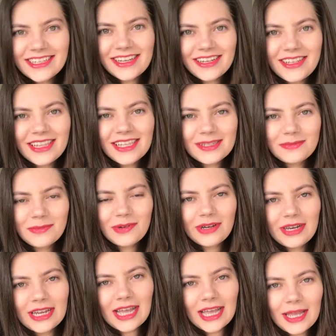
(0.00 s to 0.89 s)
So this
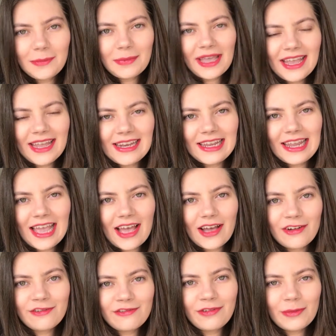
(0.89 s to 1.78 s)
morning I am heading
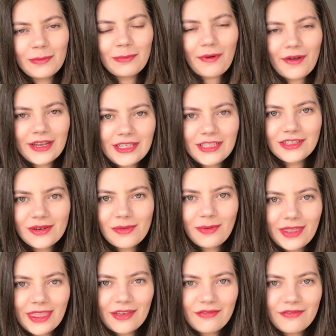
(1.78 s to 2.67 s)
out for brunch
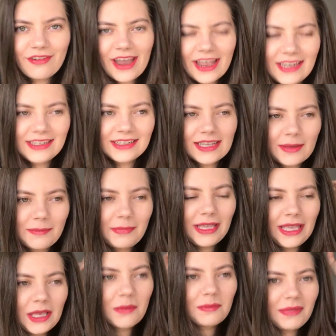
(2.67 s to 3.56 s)
with a friend. I'm
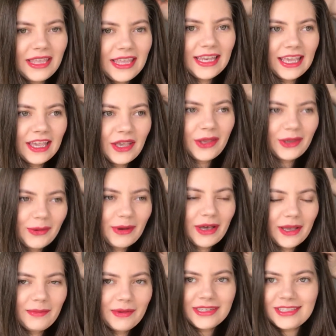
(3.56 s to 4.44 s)
meeting Amelia, who
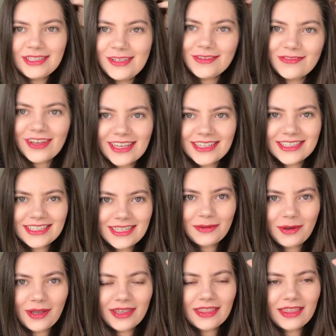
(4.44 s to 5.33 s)
I went to
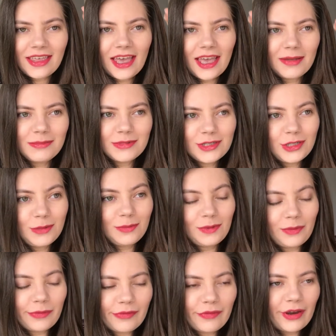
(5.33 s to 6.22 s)
university with to do
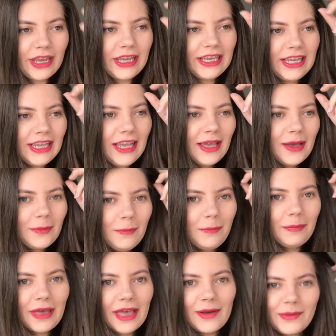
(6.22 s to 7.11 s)
midwifery,
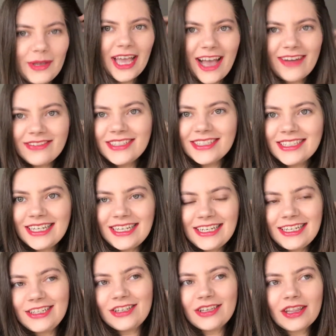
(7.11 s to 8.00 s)
but we haven't
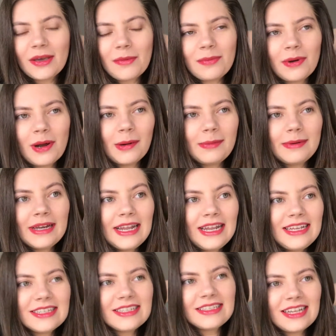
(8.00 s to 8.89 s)
seen each other
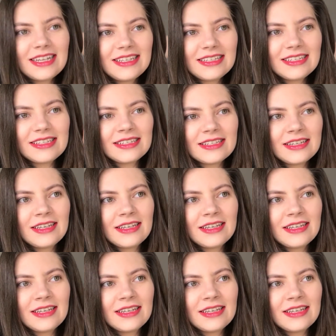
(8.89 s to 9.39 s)
probably since